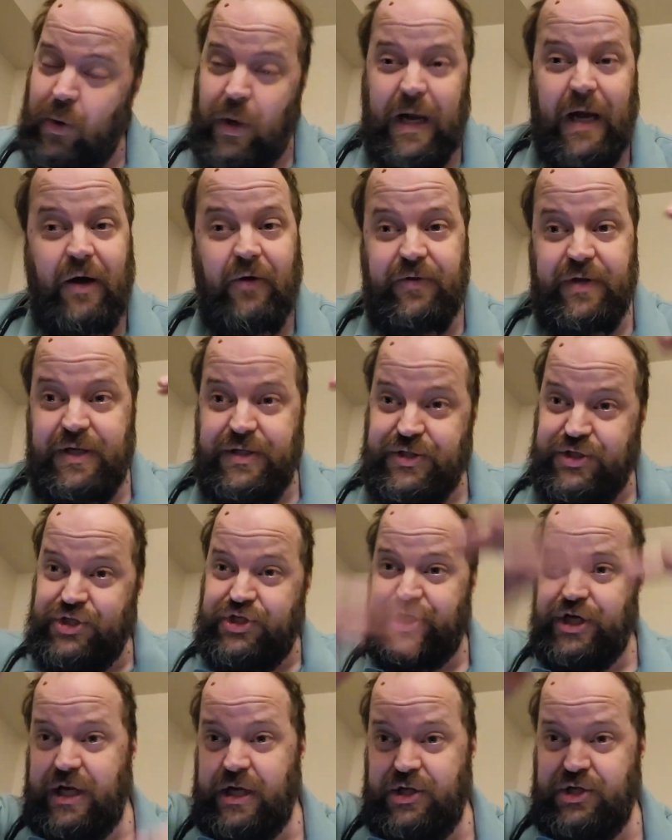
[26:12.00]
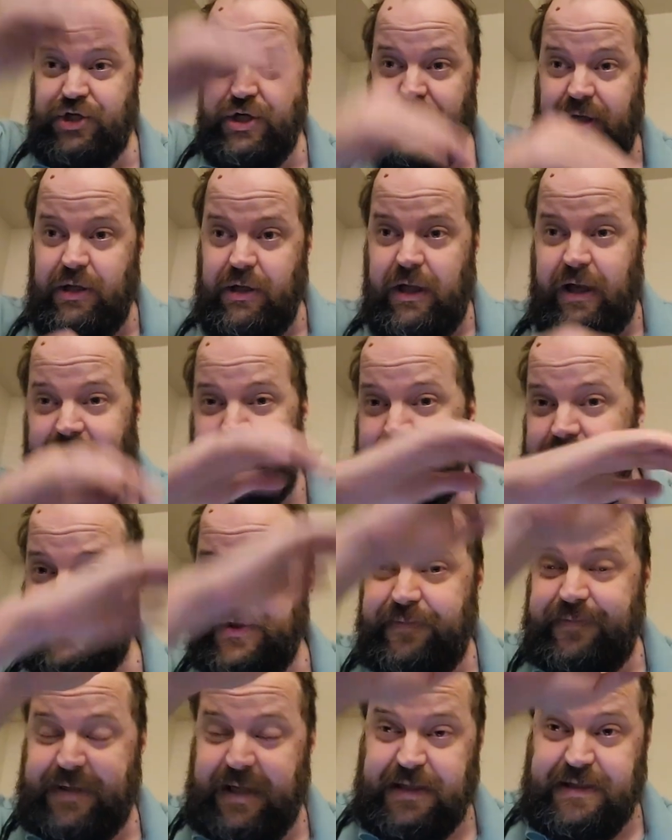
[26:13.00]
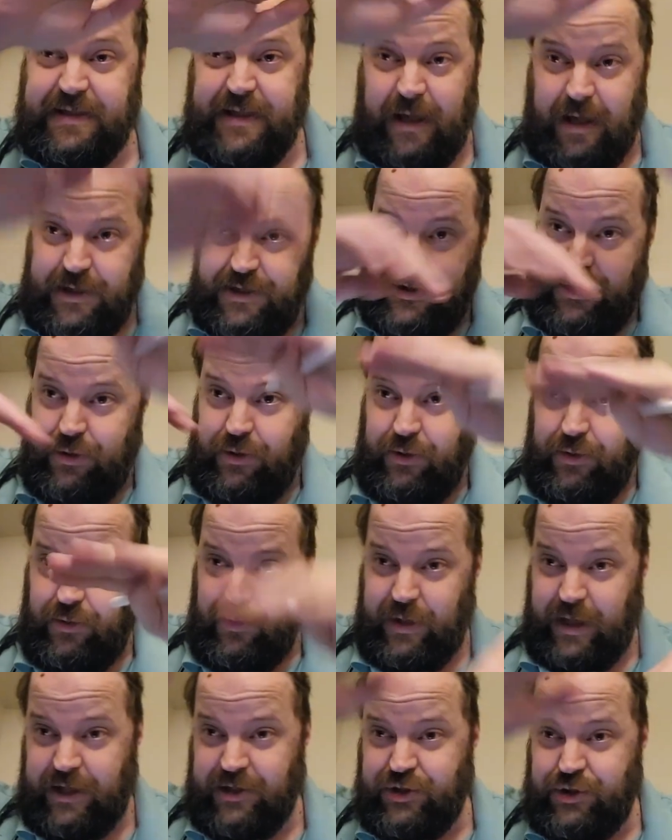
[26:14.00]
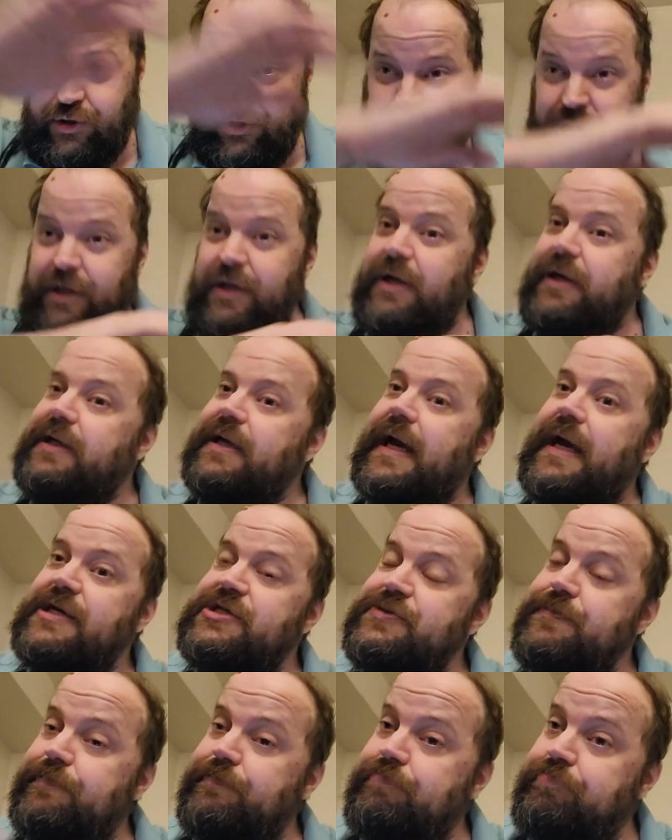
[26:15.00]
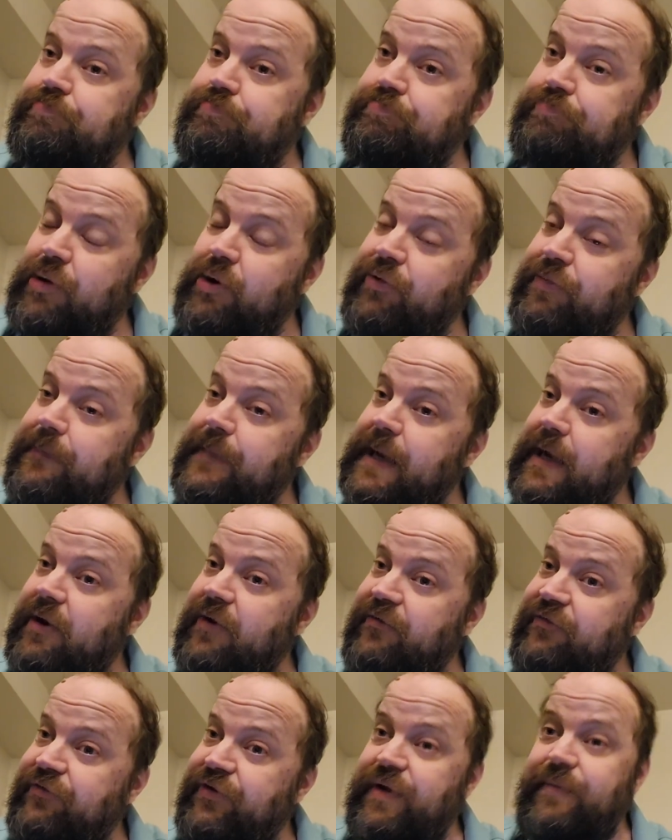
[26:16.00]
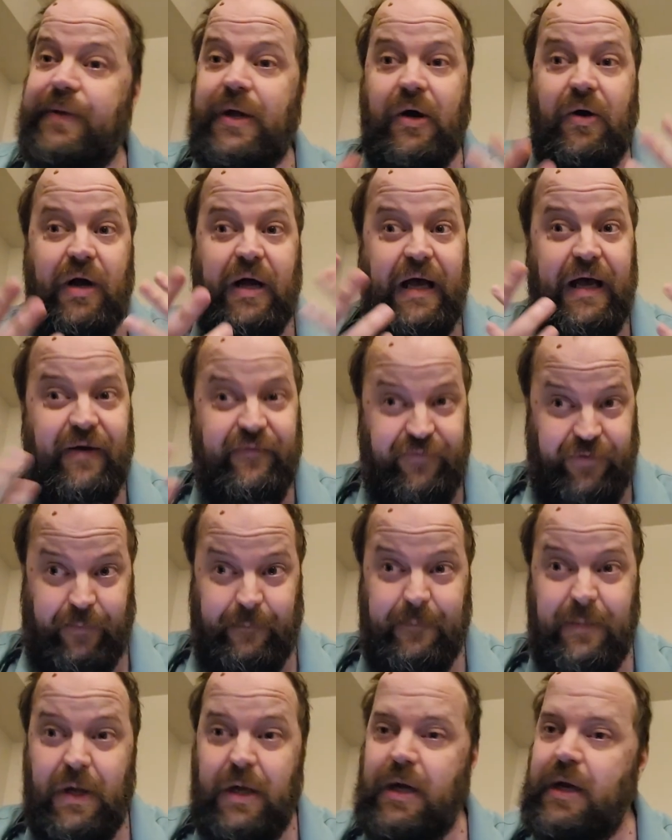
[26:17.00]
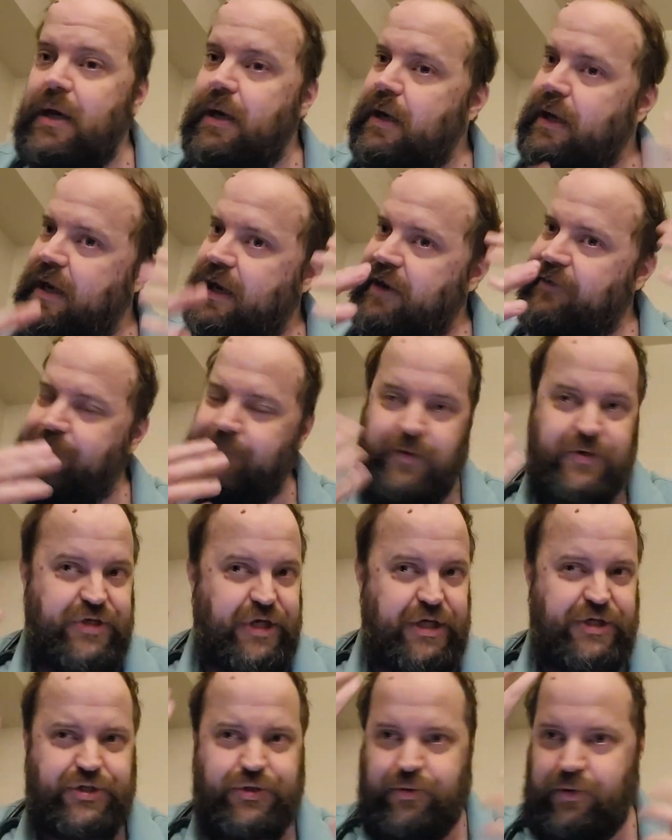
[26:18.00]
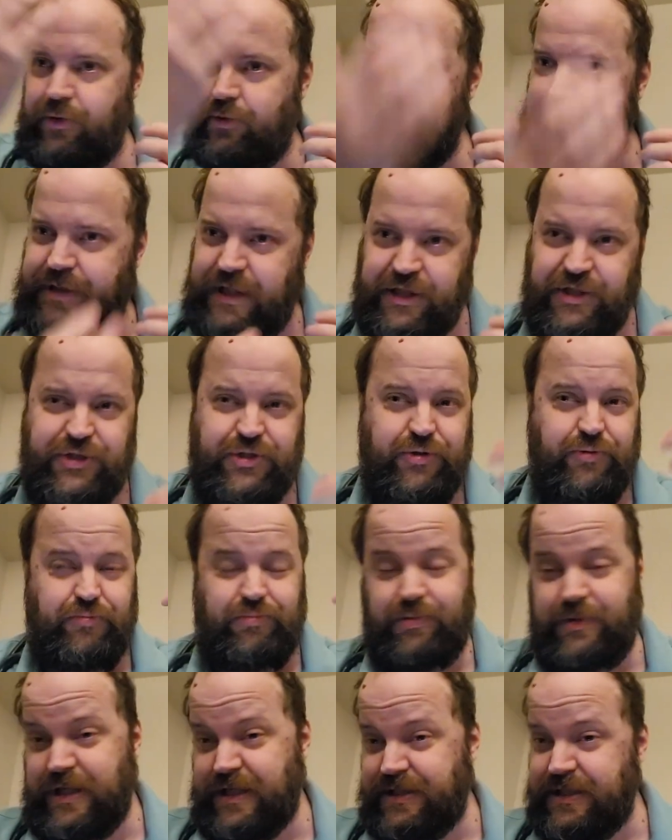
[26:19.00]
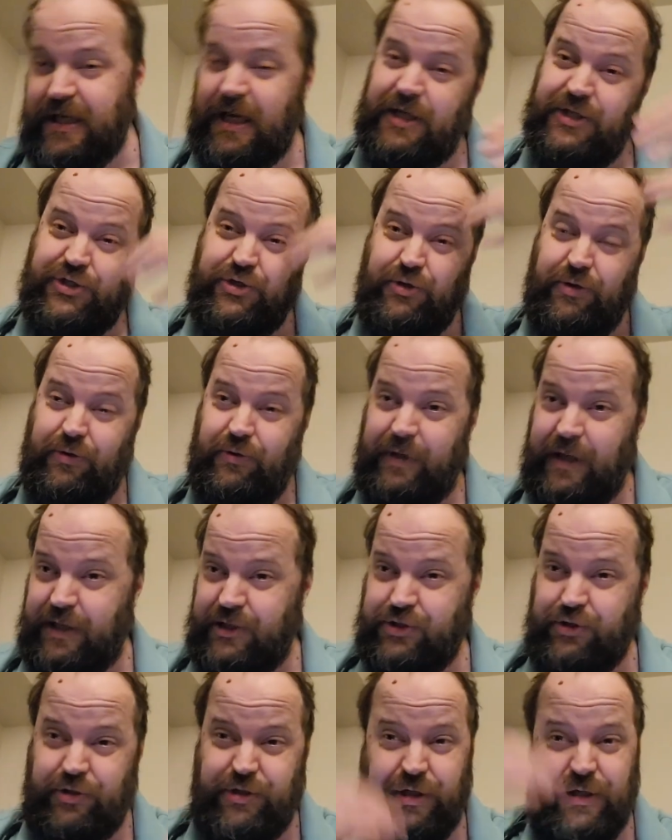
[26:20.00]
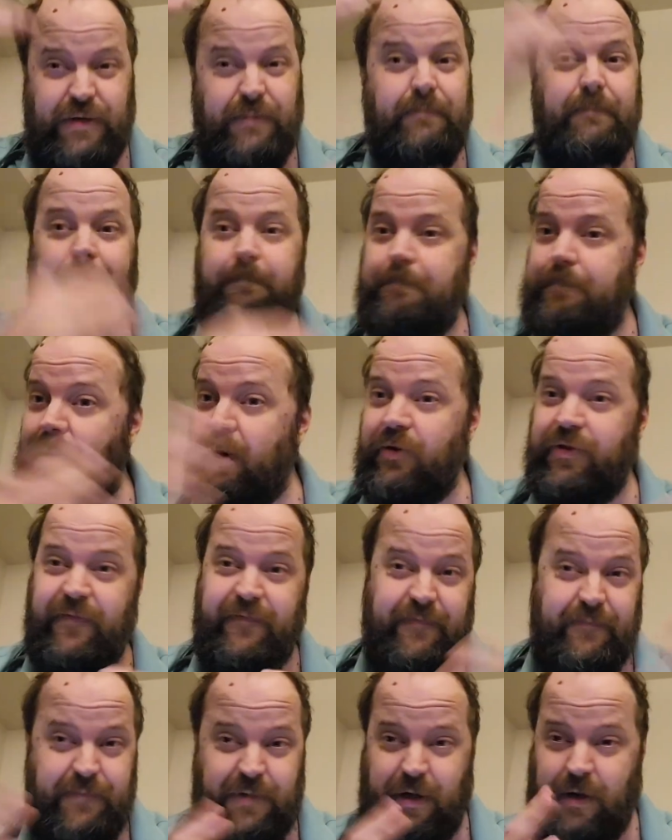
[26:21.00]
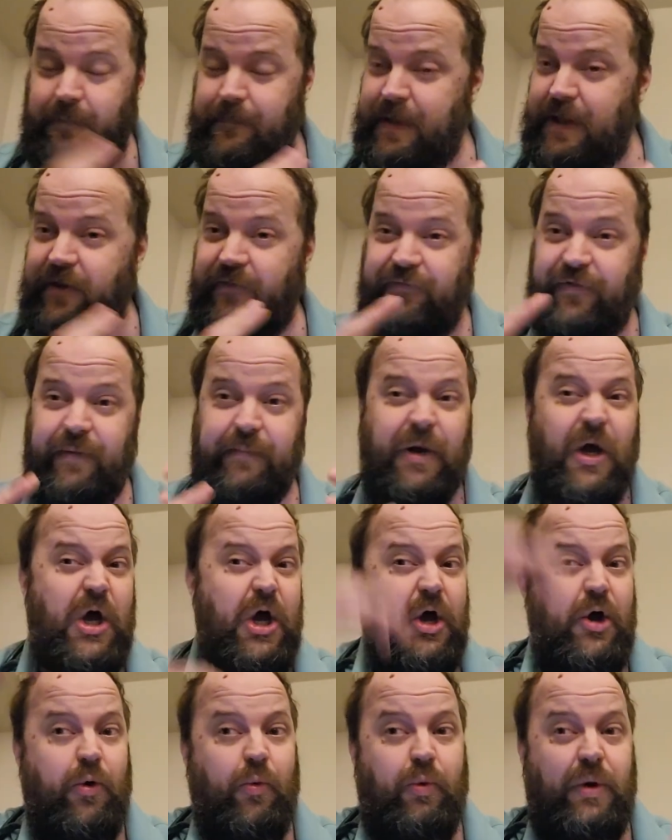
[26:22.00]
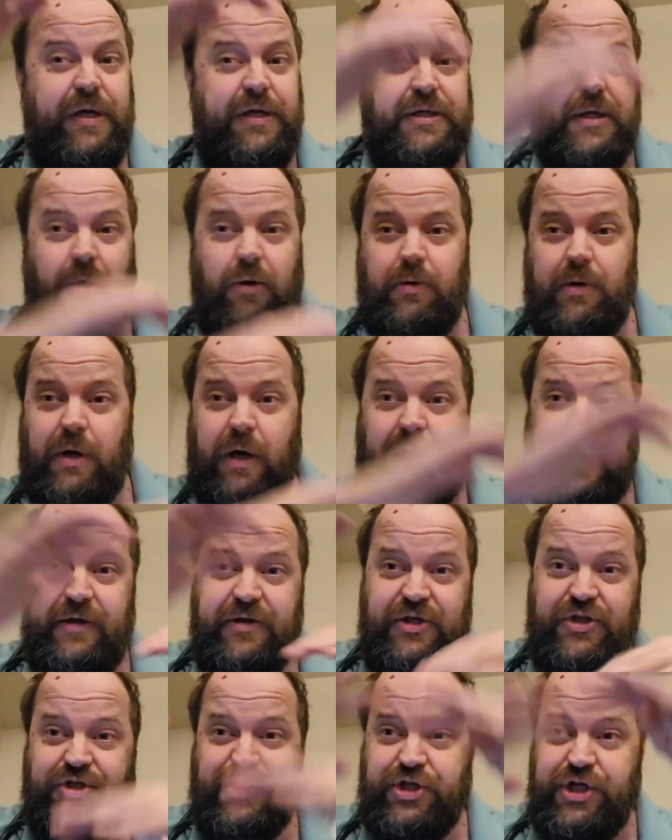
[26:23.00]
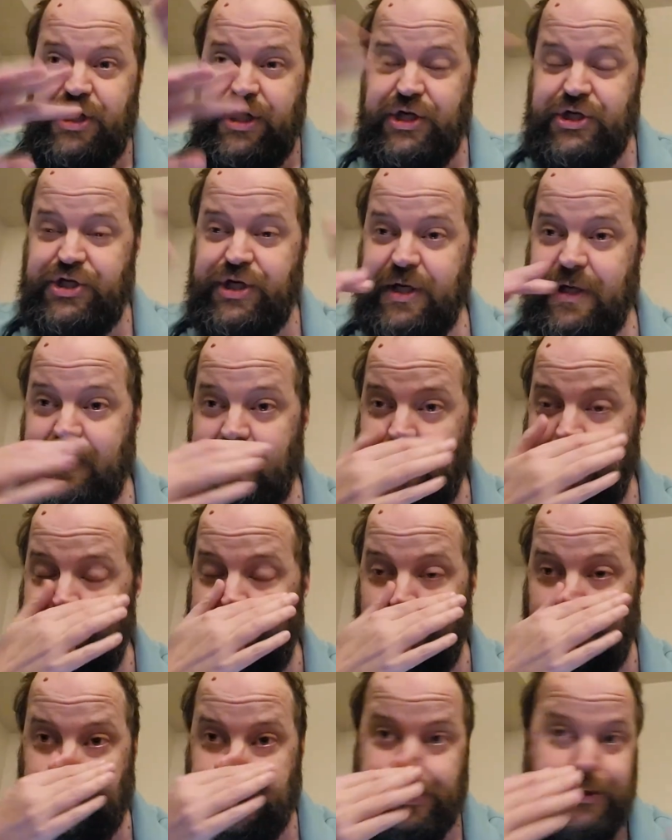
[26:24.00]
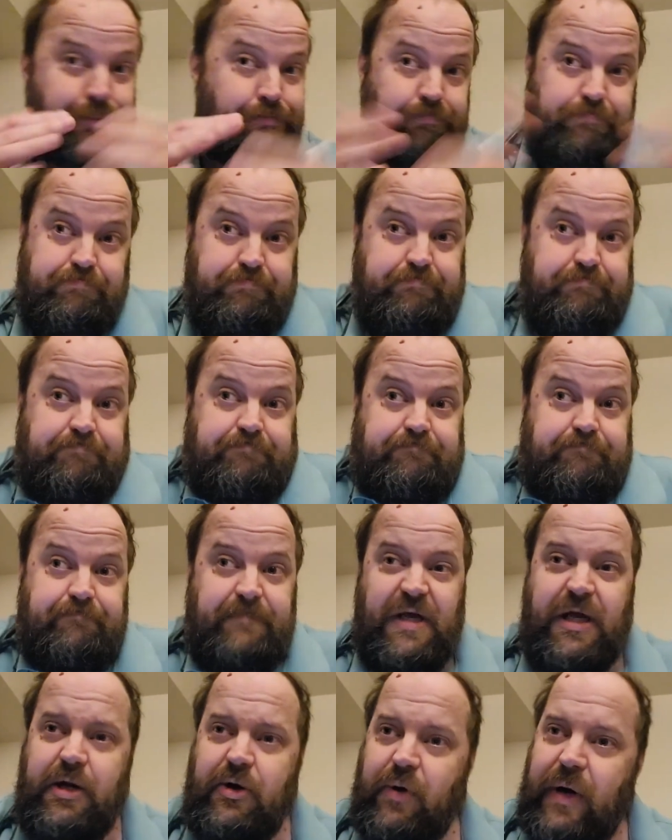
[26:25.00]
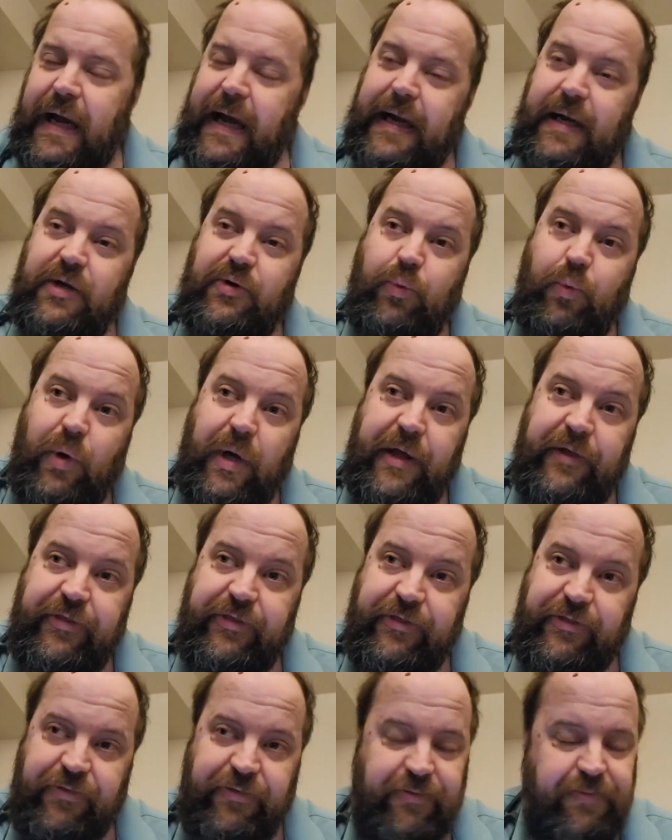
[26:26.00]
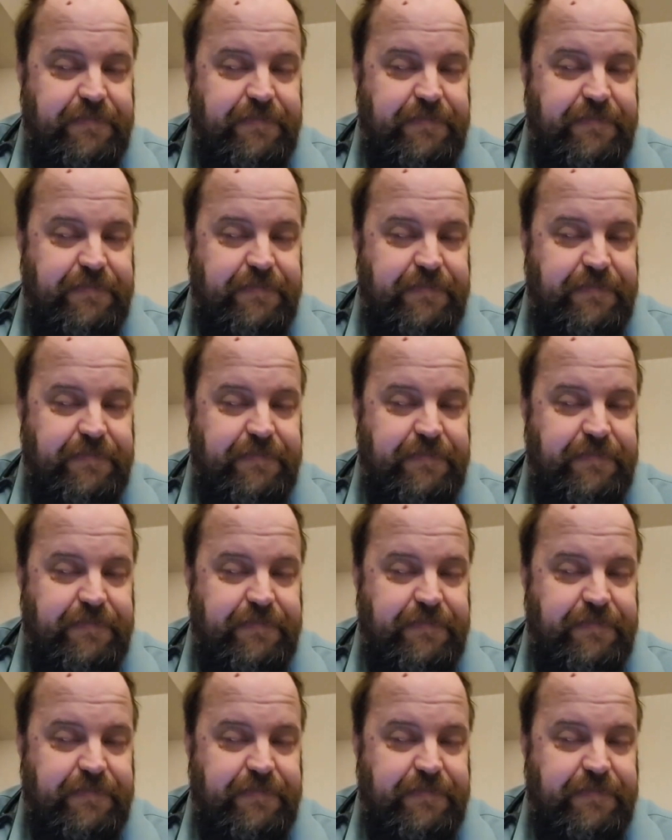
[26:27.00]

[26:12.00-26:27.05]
how these changing levels of testosterone, estrogen, and yes, both male and female have progesterone, testosterone, estrogen, both of them, male and female. We don't know how these changing levels interact with